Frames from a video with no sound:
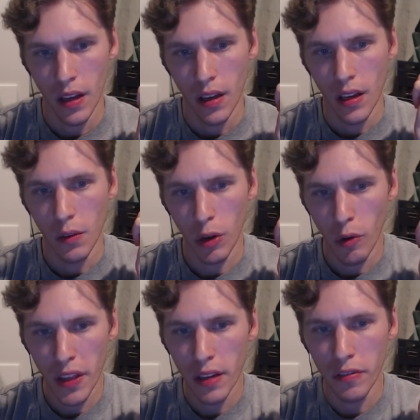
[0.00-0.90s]
What do we
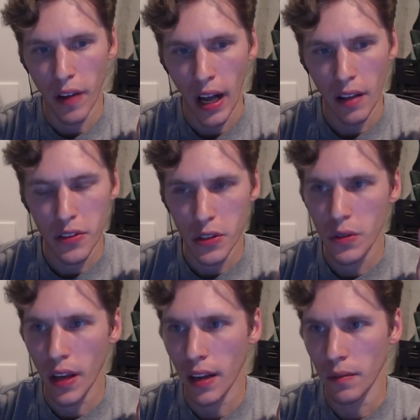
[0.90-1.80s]
think of Valve's new
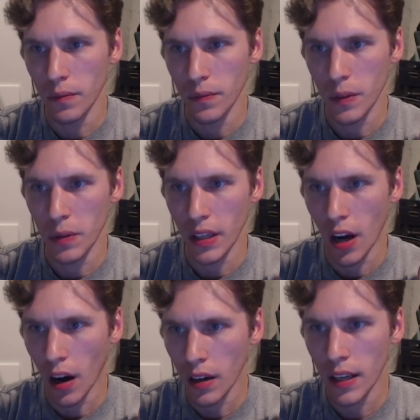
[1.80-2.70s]
game? You mean the
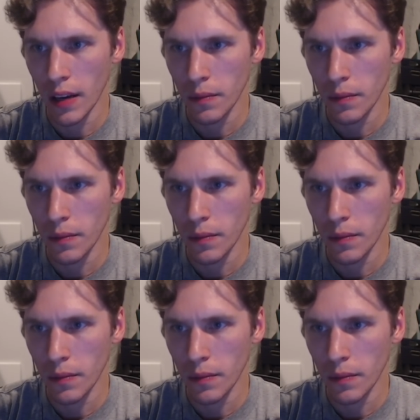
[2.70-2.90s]
card game?